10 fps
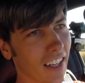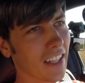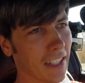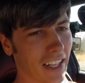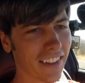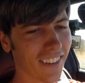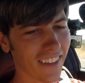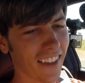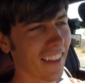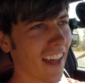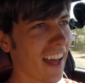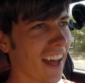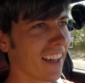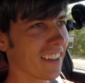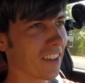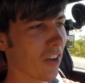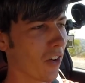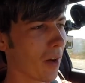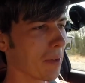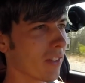Other than that, you
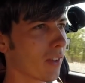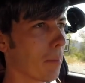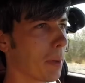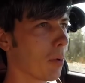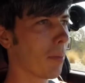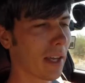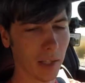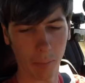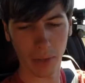know, I mean, some people might